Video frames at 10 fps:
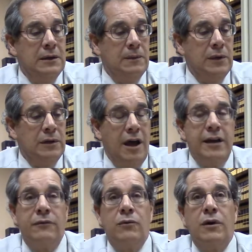
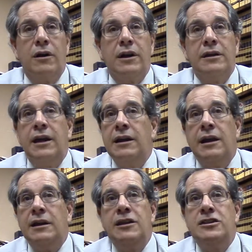line of work and
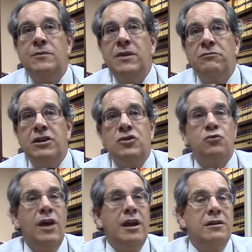needs to be
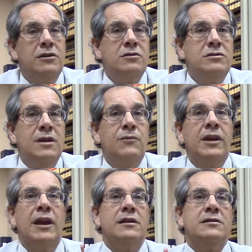retrained to do
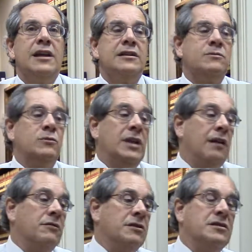something else that's
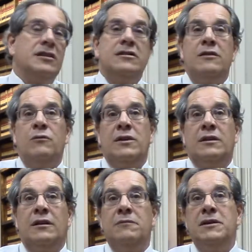now consistent with the
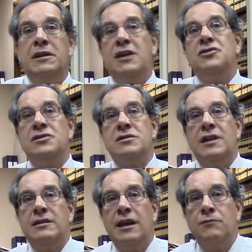limitations
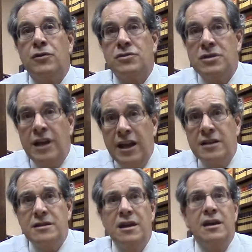that that person
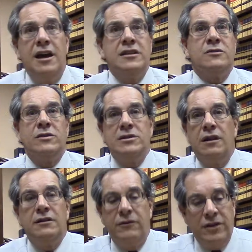has as a
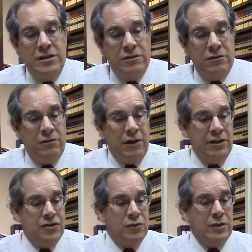result of his or her
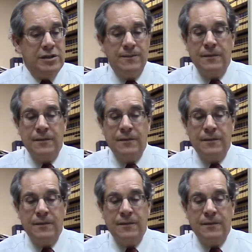injuries.